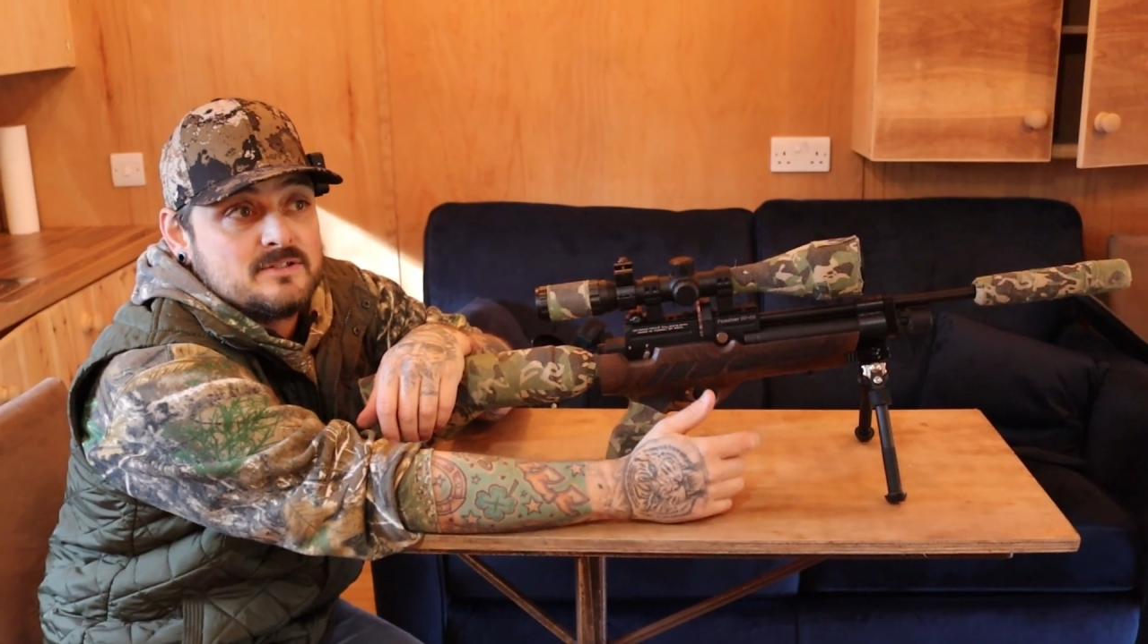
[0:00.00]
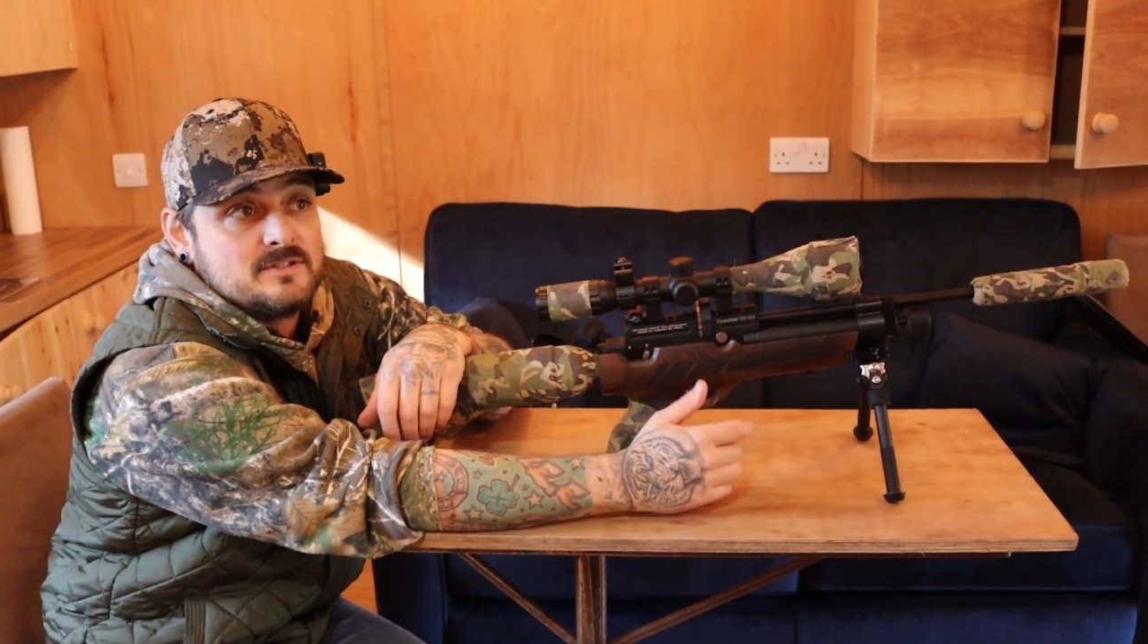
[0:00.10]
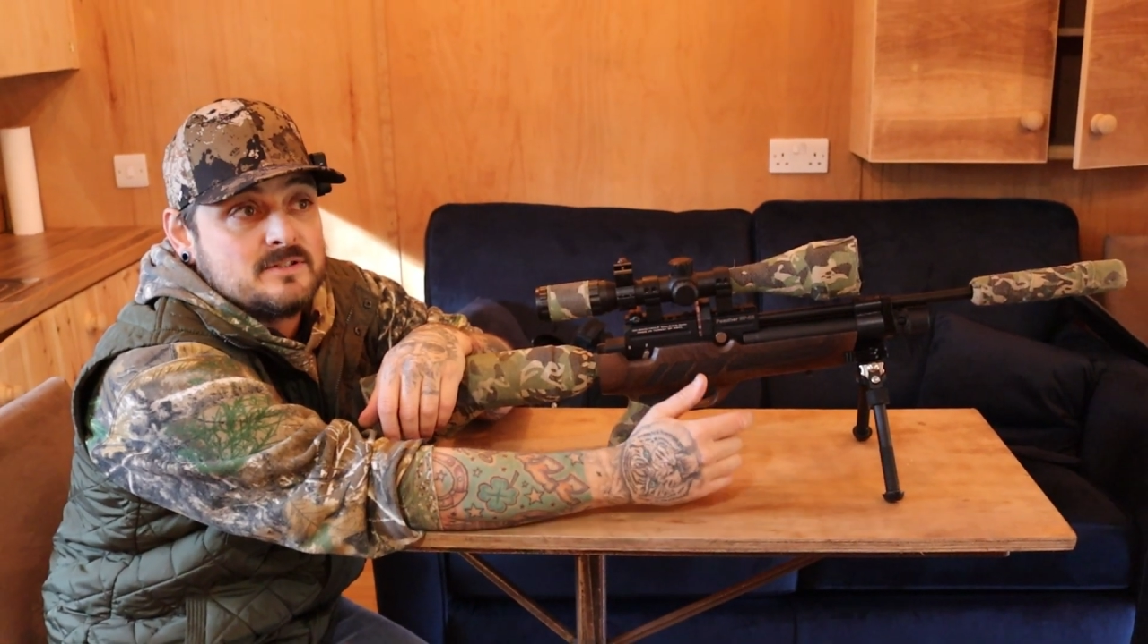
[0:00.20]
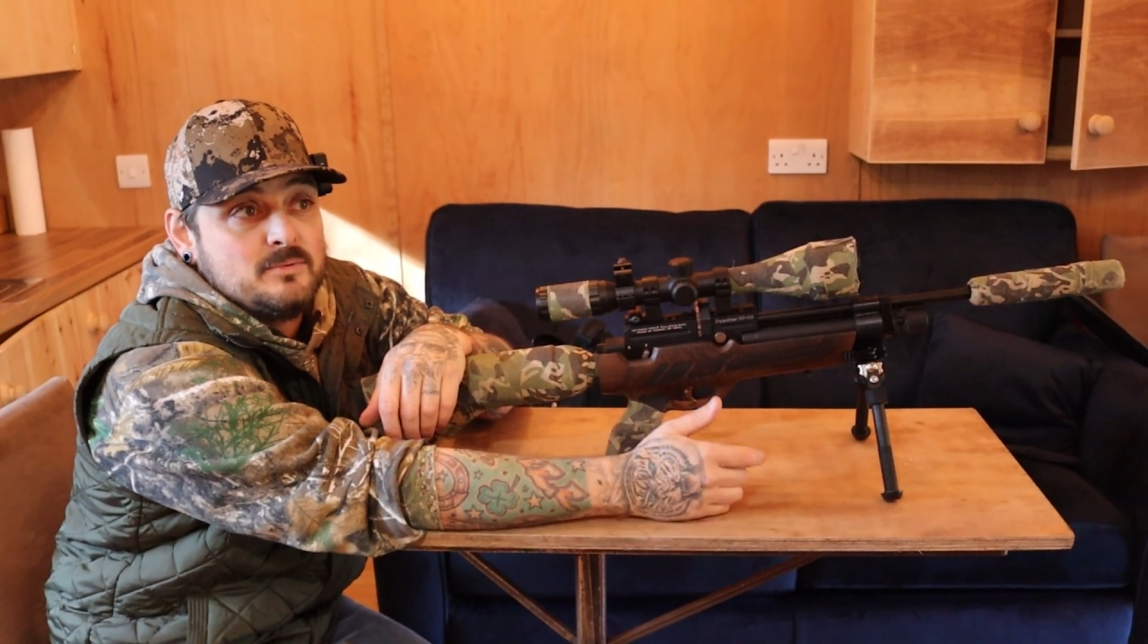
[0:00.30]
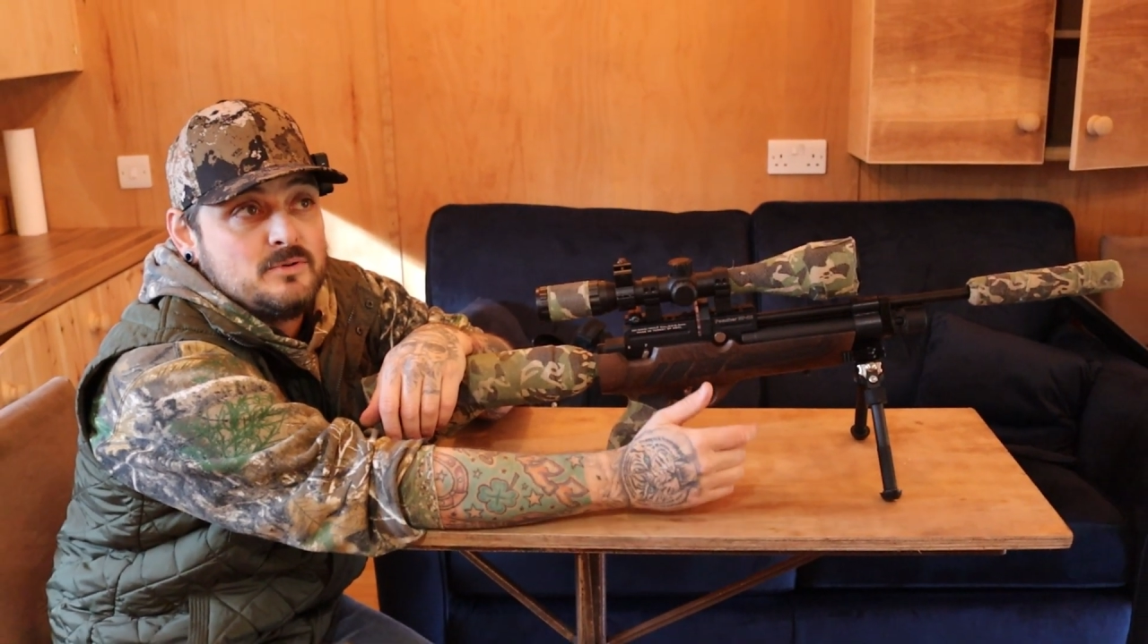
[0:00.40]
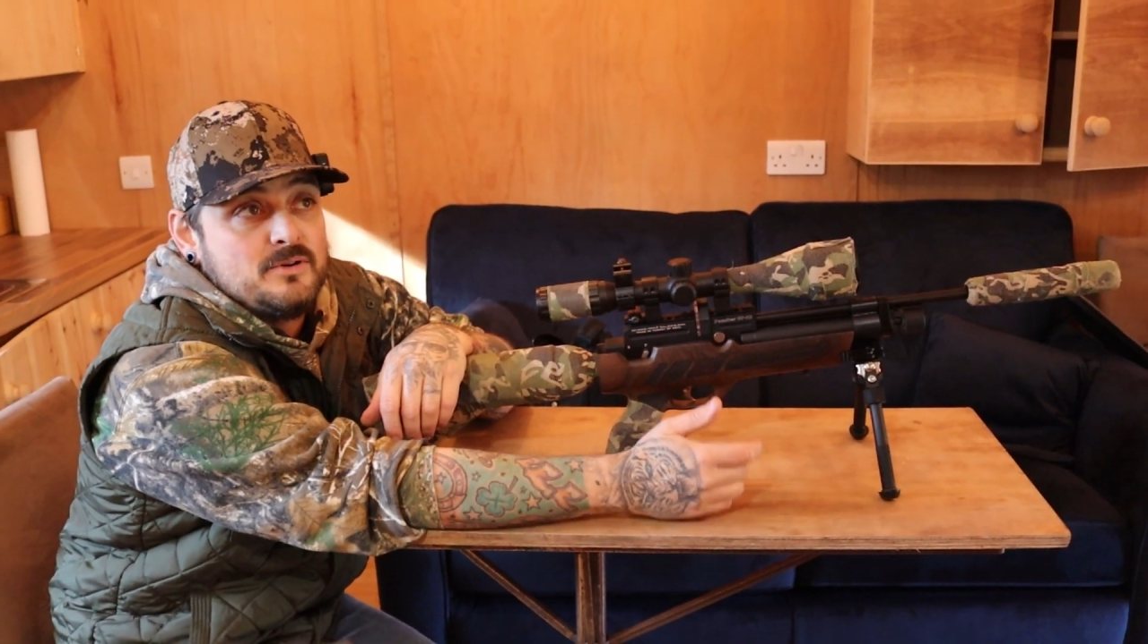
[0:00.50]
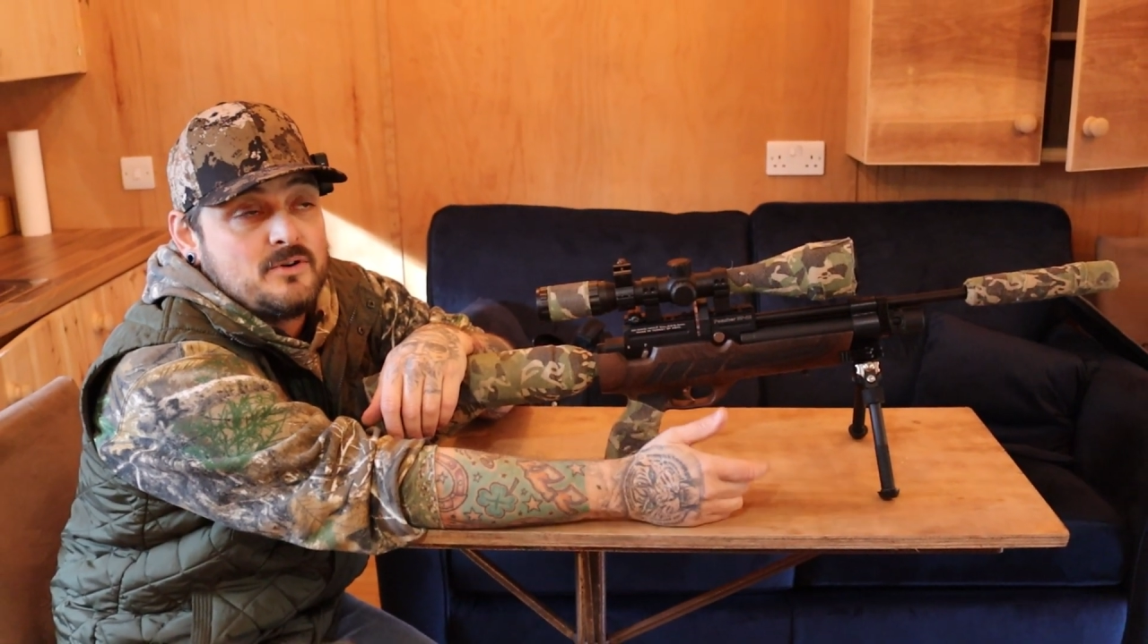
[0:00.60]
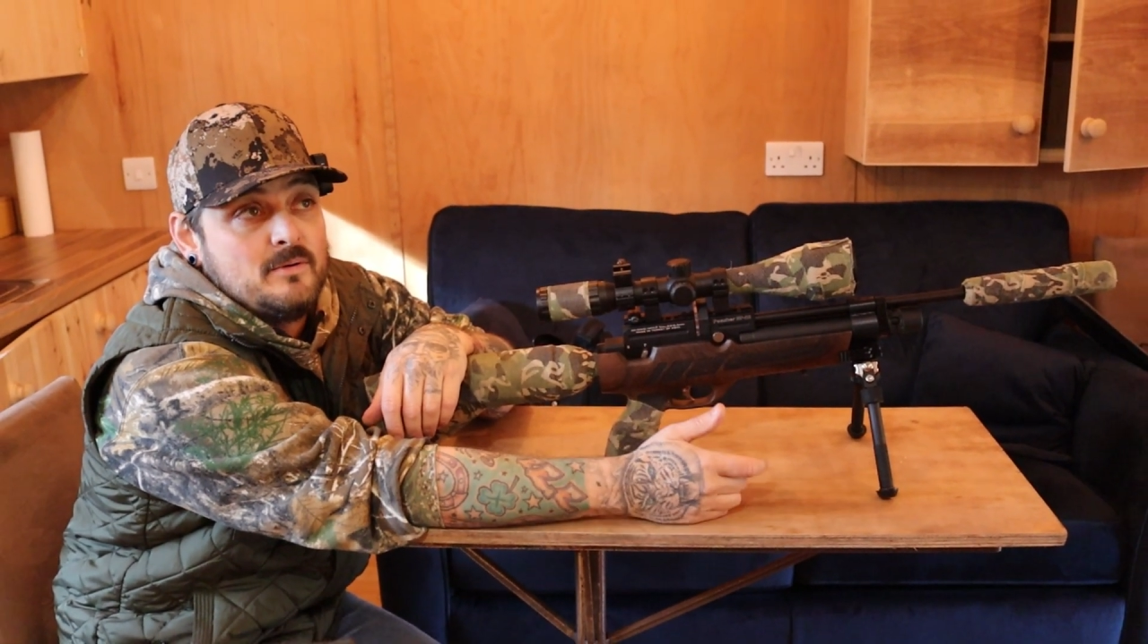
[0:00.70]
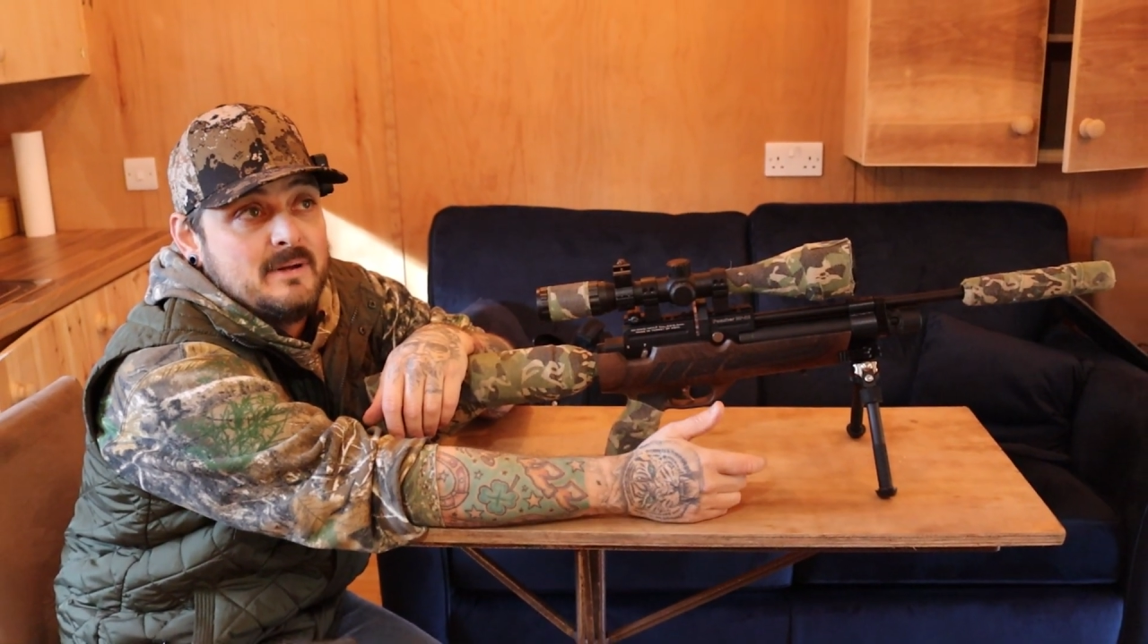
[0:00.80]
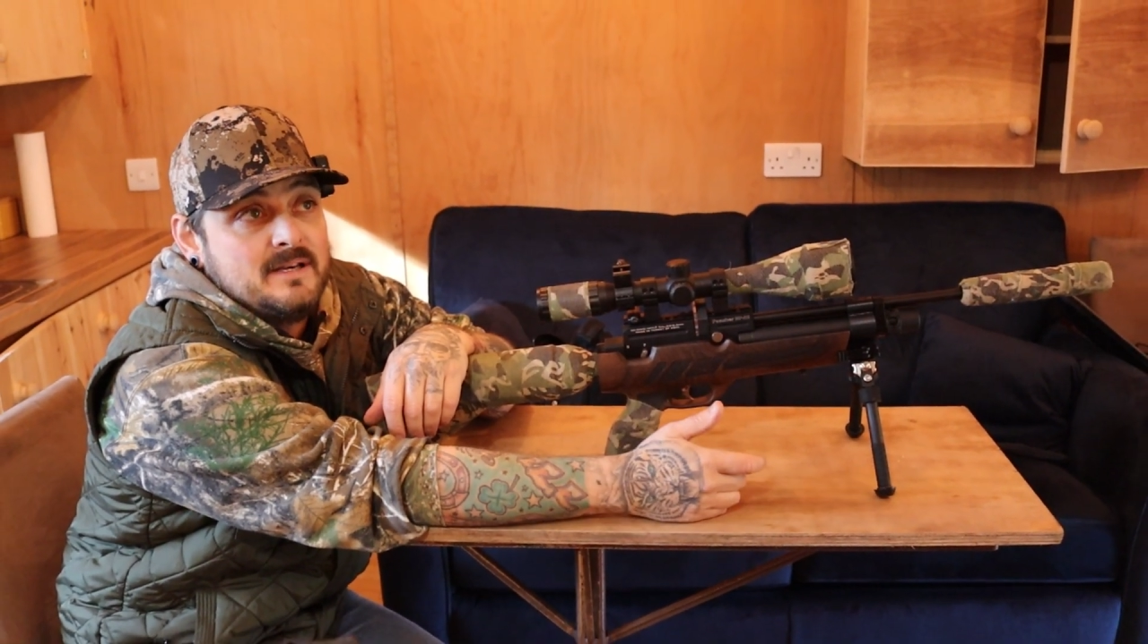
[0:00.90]
because the more you
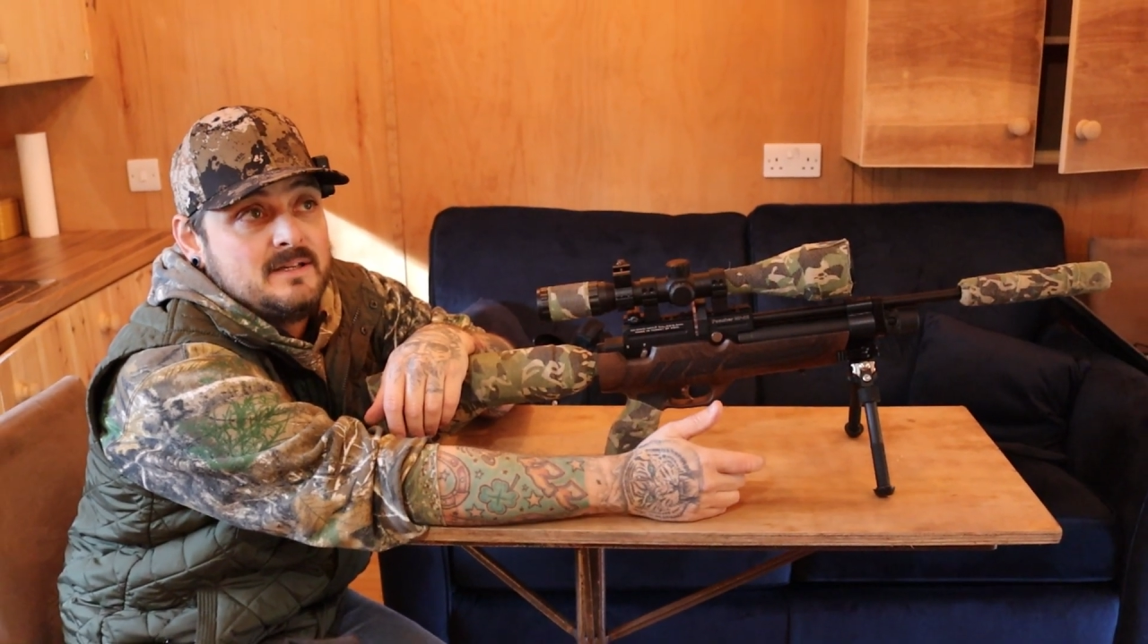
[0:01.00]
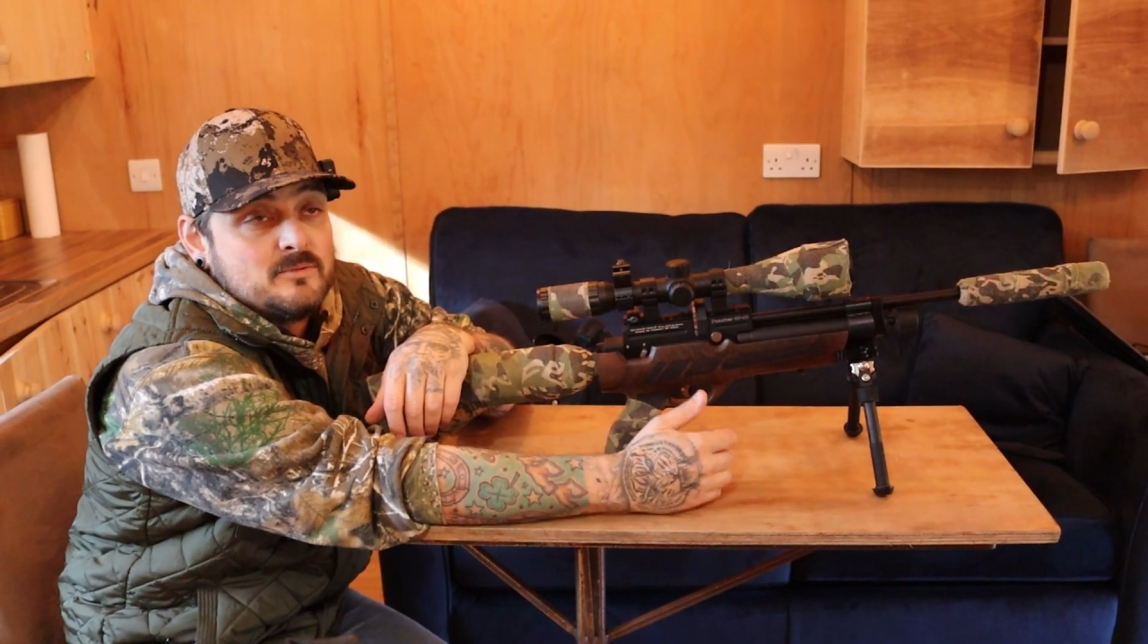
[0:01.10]
comment,